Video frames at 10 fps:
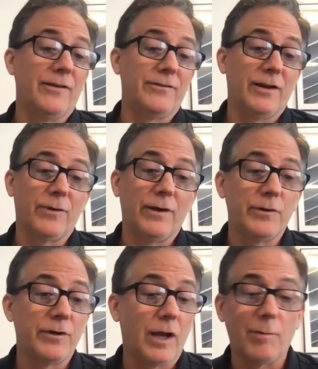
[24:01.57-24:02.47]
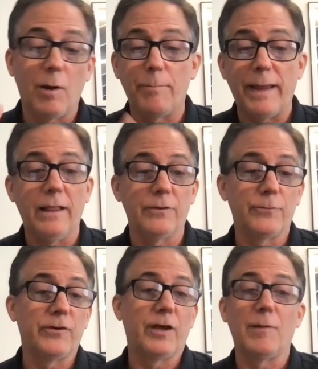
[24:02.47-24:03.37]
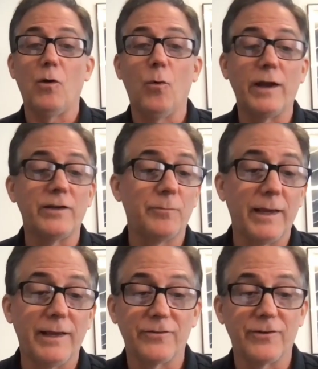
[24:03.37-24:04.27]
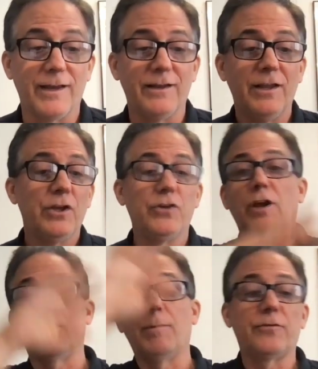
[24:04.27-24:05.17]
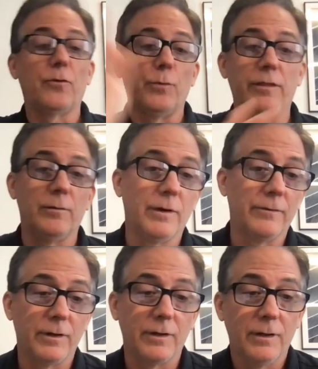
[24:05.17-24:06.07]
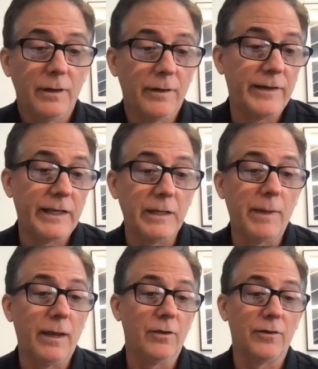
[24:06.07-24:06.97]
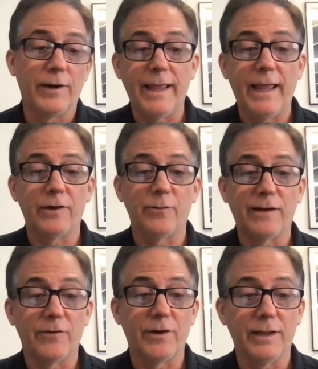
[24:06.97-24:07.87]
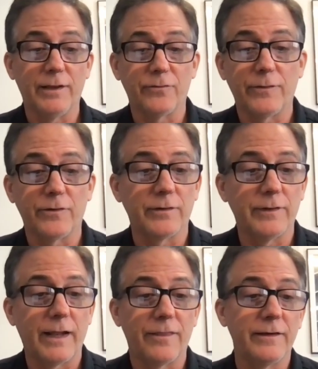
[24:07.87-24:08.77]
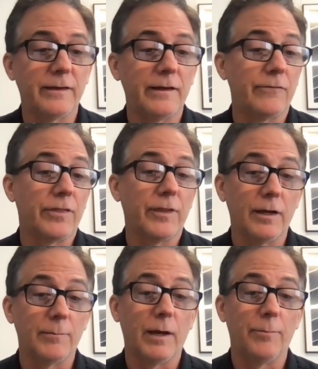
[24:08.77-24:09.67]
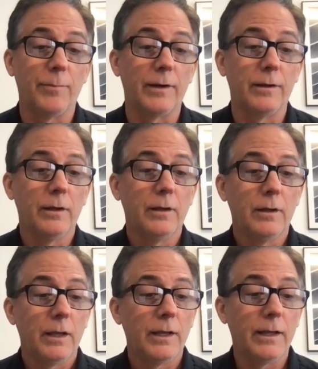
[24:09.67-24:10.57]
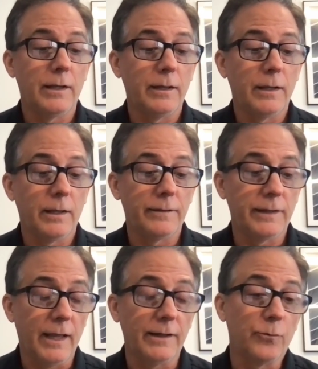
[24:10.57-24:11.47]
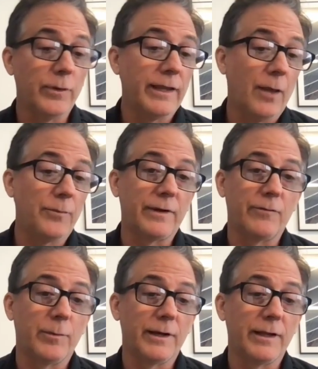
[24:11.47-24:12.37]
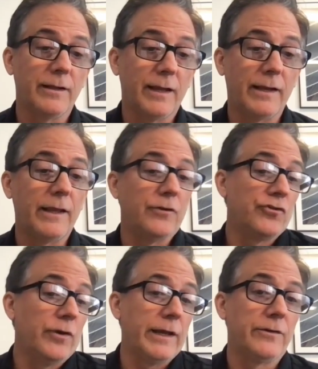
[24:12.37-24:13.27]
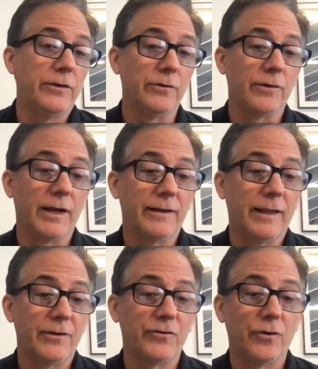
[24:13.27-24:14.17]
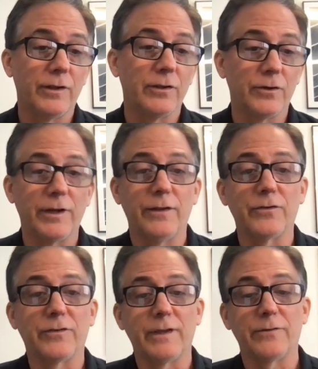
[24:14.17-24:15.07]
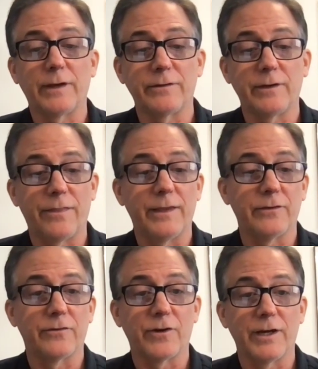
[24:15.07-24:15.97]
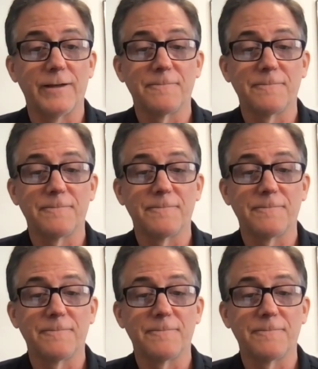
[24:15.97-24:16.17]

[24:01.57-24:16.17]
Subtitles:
project, right? We talk about balance, we talk about white space, right? You talk about the rhythm of an email or an ad or whatever it is, right? There's a lot of things I never thought about, but at the end, it really helps everybody, and they enjoy it too, right? They enjoy learning those things, which I think is great.